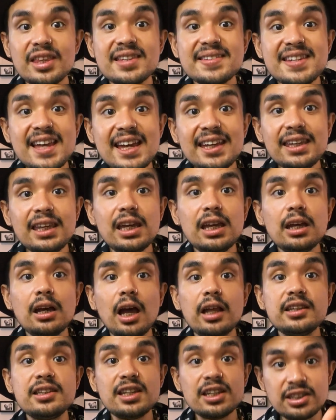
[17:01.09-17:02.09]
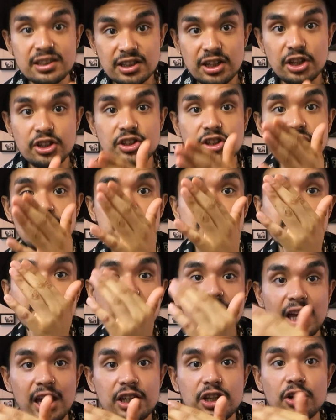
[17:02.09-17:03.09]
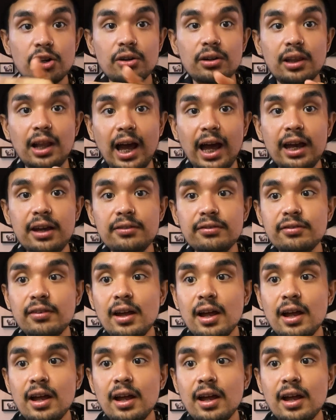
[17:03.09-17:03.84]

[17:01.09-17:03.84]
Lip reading: taking decisions in your life